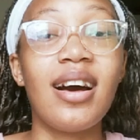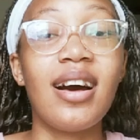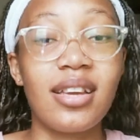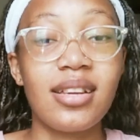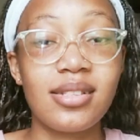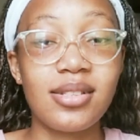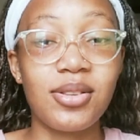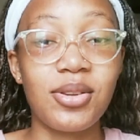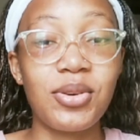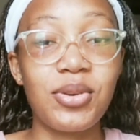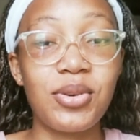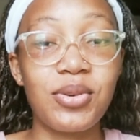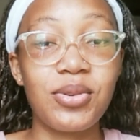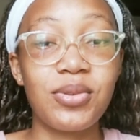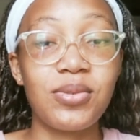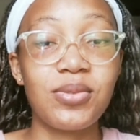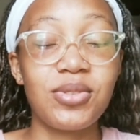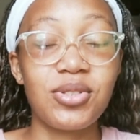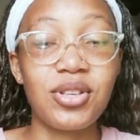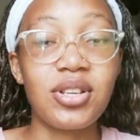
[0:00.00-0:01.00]

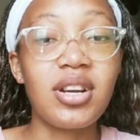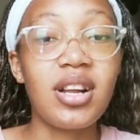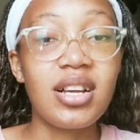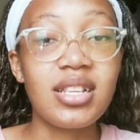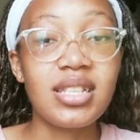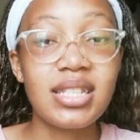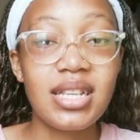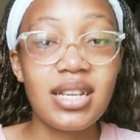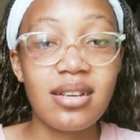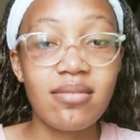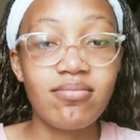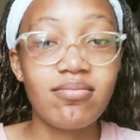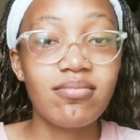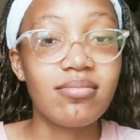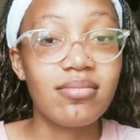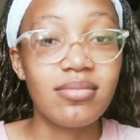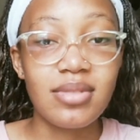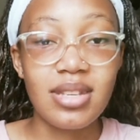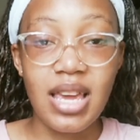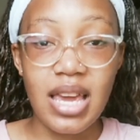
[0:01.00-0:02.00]
So short answer,
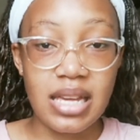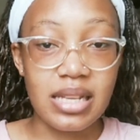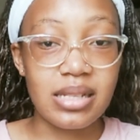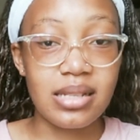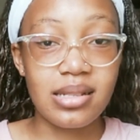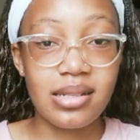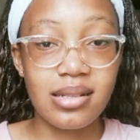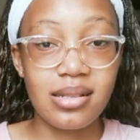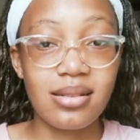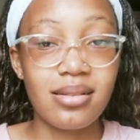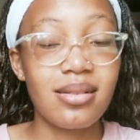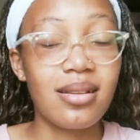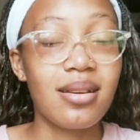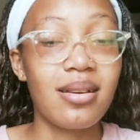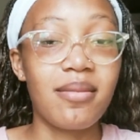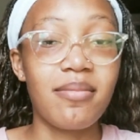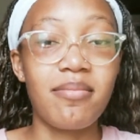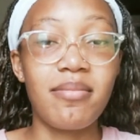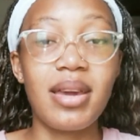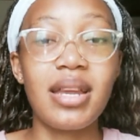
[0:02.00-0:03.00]
yes.
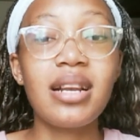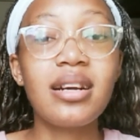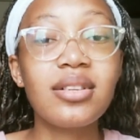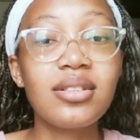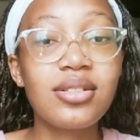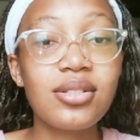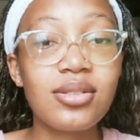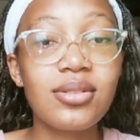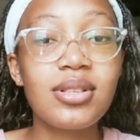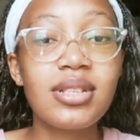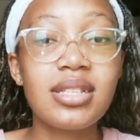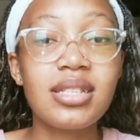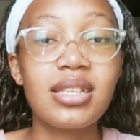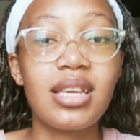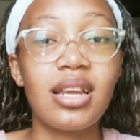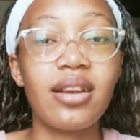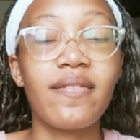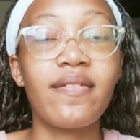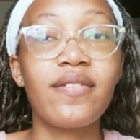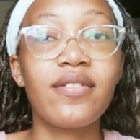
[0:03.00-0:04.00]
Medical students
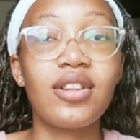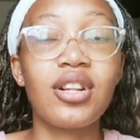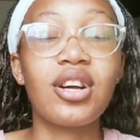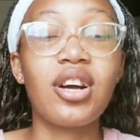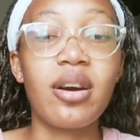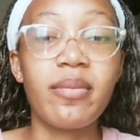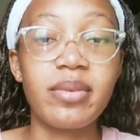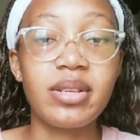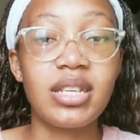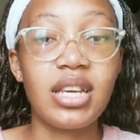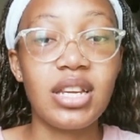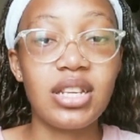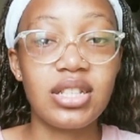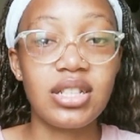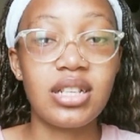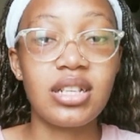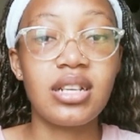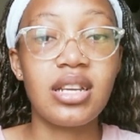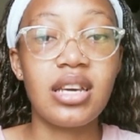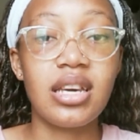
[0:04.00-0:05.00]
get full
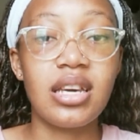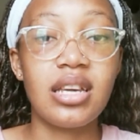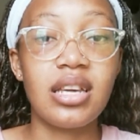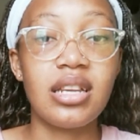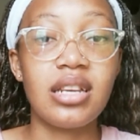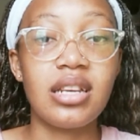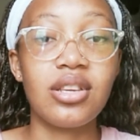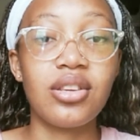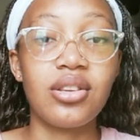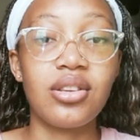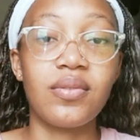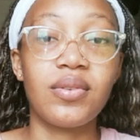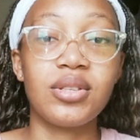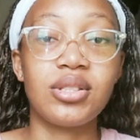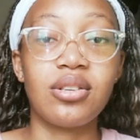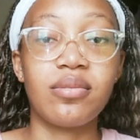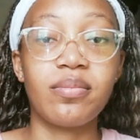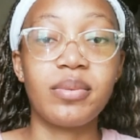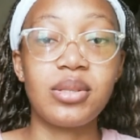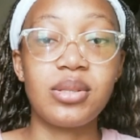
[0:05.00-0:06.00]
accommodation in University
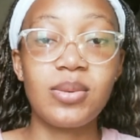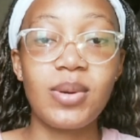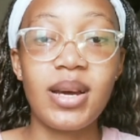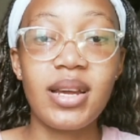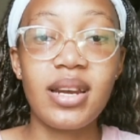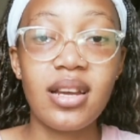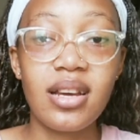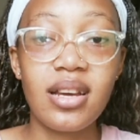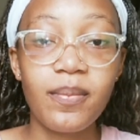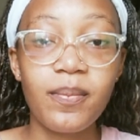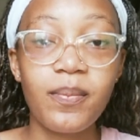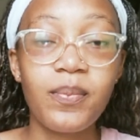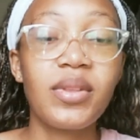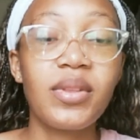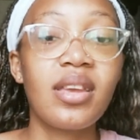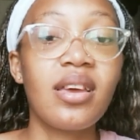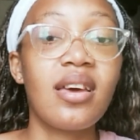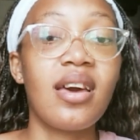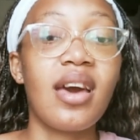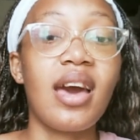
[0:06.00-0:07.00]
of Botswana,
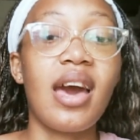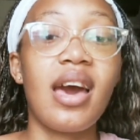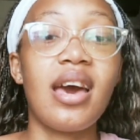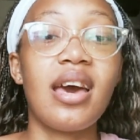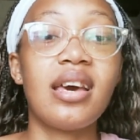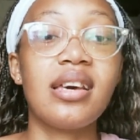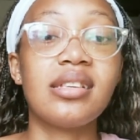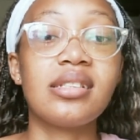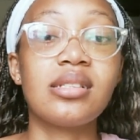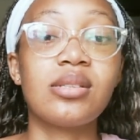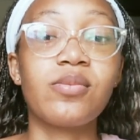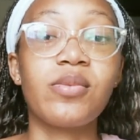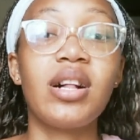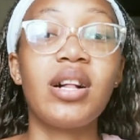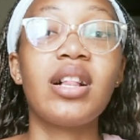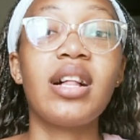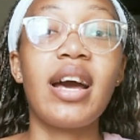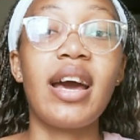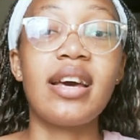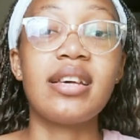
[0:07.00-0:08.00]
as
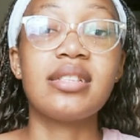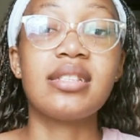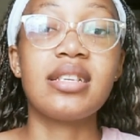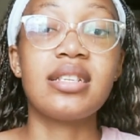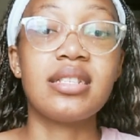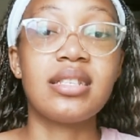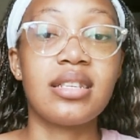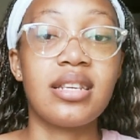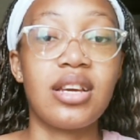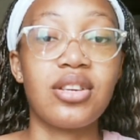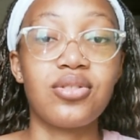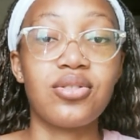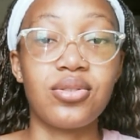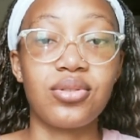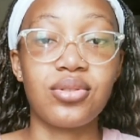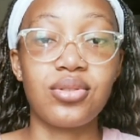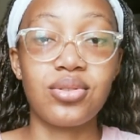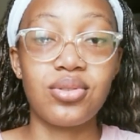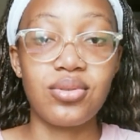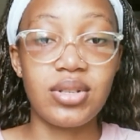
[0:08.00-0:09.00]
well as international
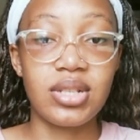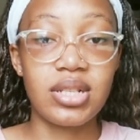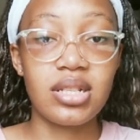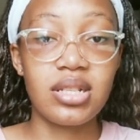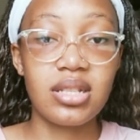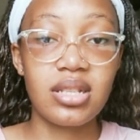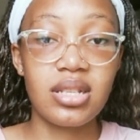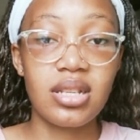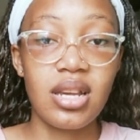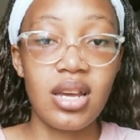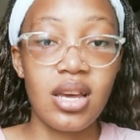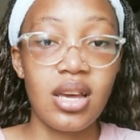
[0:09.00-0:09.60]
students.